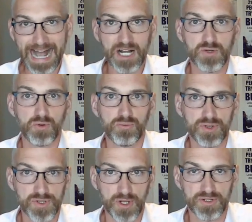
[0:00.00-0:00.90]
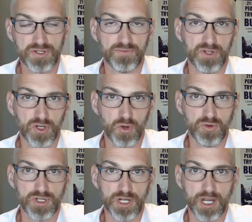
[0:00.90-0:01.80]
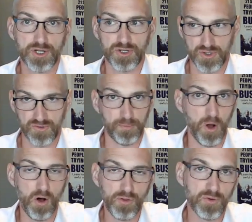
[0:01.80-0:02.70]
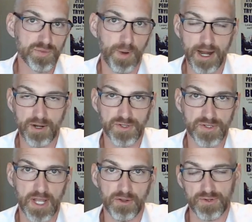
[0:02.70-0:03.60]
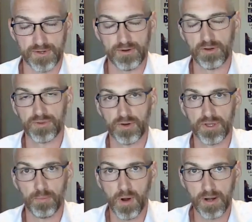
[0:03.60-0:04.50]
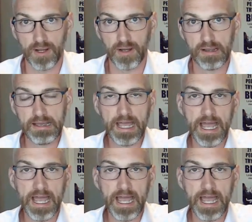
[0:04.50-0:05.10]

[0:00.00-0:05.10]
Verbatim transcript: actual results of the negotiations from all those buyers and sellers that are out there in the market.